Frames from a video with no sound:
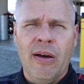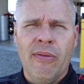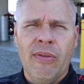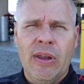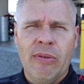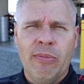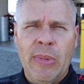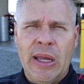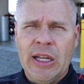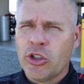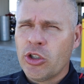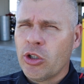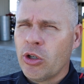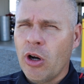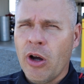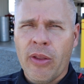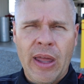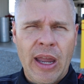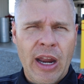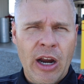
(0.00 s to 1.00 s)
They've made
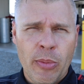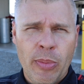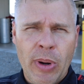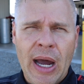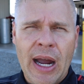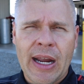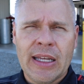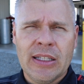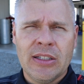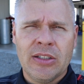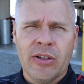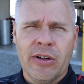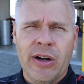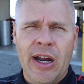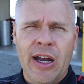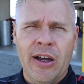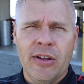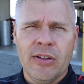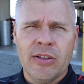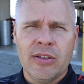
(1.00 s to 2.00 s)
sure all the air pockets are
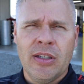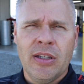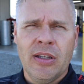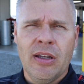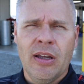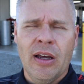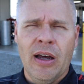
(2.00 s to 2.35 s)
out.